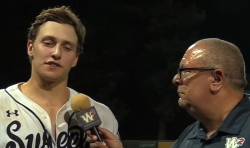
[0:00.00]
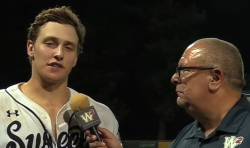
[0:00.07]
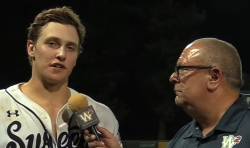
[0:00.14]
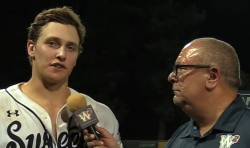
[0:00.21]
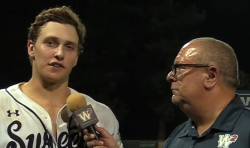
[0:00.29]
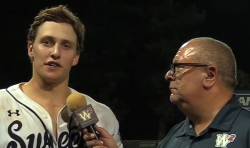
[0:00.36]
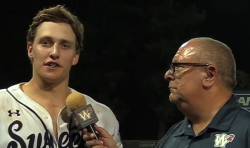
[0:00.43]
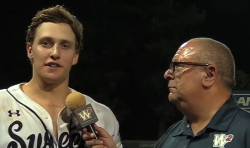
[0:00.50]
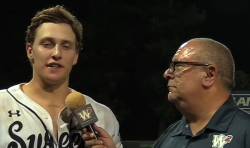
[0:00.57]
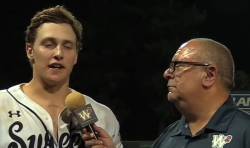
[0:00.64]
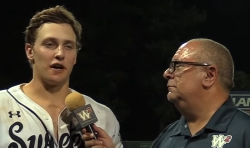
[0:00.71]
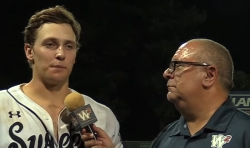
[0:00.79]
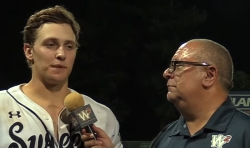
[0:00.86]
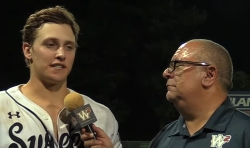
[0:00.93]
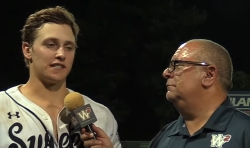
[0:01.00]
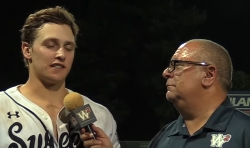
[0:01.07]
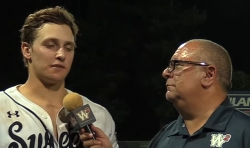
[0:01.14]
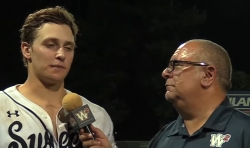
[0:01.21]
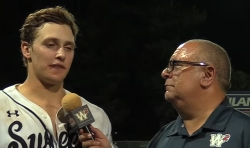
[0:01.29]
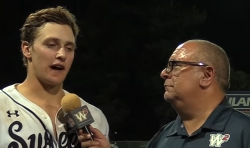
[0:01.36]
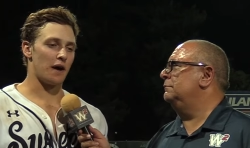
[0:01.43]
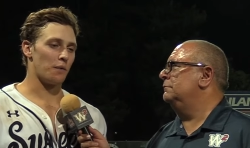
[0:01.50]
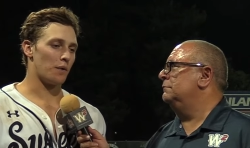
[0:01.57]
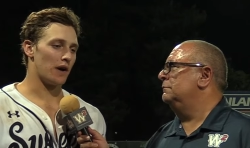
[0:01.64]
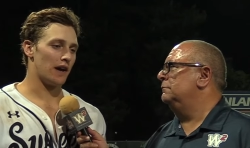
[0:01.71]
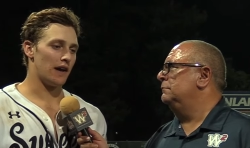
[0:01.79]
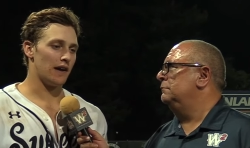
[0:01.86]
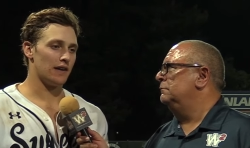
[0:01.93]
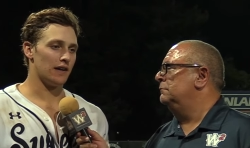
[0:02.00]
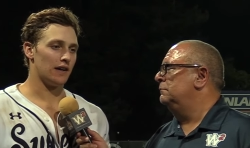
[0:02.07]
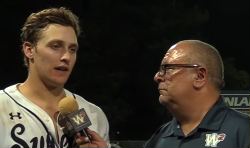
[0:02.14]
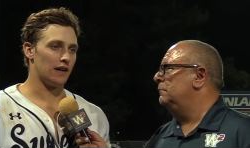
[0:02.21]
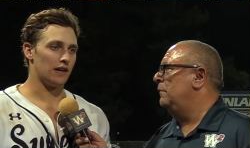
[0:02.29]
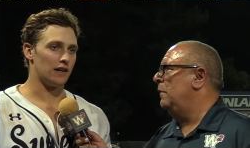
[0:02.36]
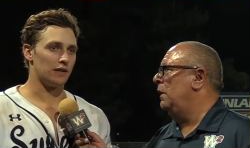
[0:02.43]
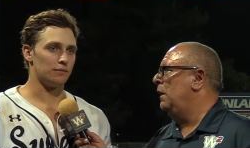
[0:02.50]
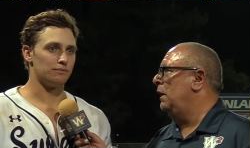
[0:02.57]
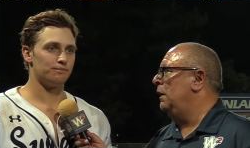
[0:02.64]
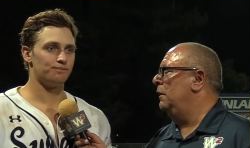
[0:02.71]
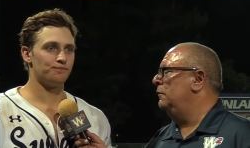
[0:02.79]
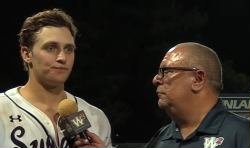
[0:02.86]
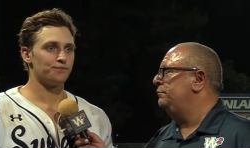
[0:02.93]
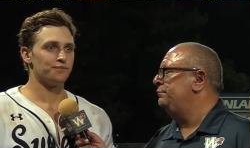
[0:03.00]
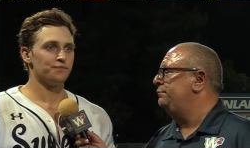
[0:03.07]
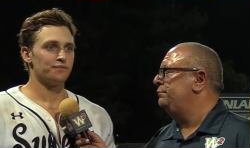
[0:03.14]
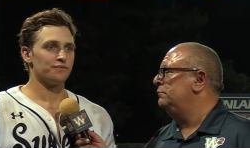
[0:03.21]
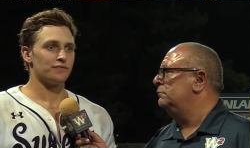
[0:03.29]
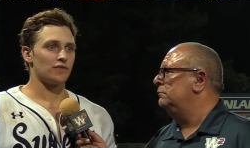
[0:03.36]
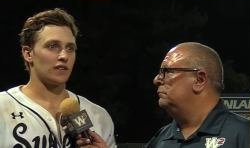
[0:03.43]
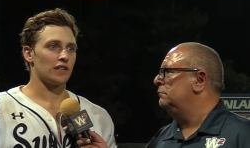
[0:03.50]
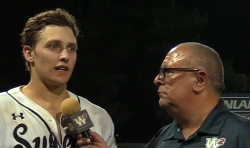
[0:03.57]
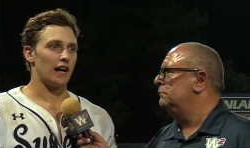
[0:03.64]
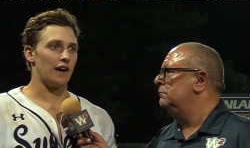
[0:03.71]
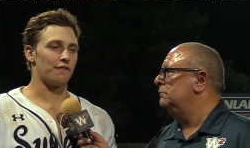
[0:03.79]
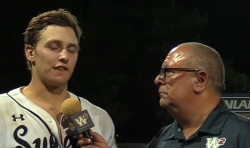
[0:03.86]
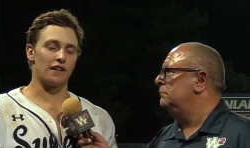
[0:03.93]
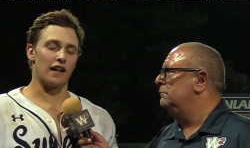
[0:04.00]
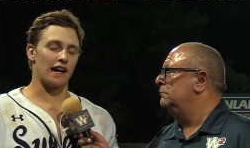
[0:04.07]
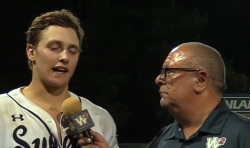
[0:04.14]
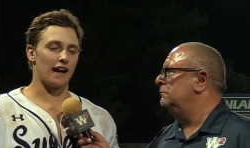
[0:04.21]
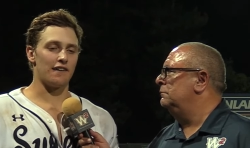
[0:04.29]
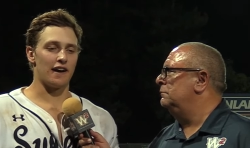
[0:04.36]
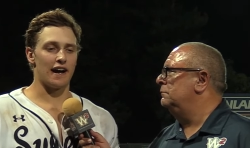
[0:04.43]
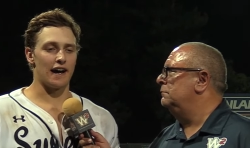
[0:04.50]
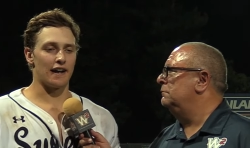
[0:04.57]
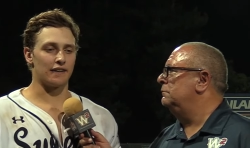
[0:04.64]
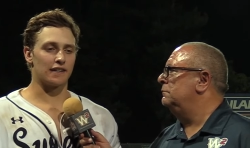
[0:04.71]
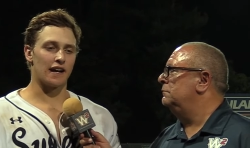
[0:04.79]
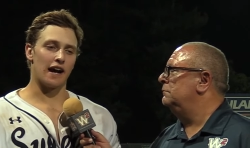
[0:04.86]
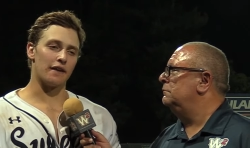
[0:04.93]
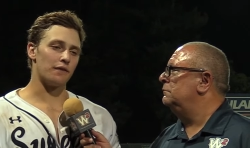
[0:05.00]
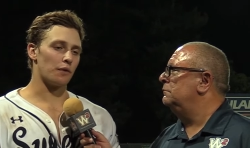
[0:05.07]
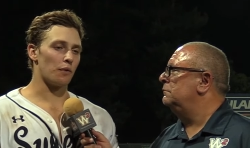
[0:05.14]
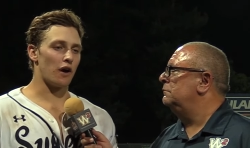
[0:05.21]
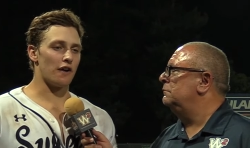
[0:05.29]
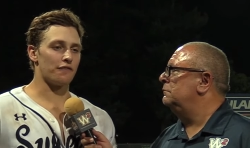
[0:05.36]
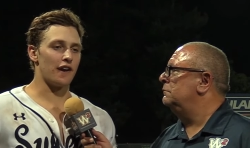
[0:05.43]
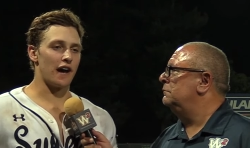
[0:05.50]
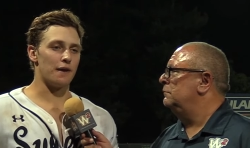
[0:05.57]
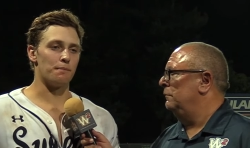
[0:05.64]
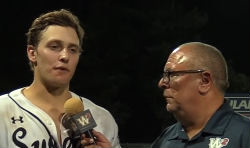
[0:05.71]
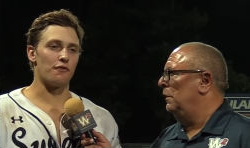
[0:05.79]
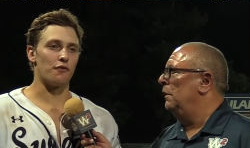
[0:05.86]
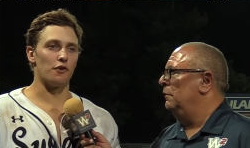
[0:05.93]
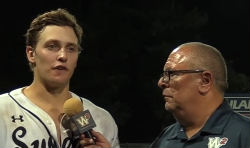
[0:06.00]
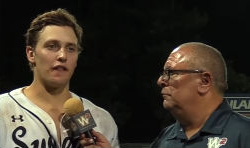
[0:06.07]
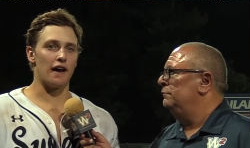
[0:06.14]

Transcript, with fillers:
Speaker 1: so good to help the team in that way. Um, I feel like I had kind of a rough night before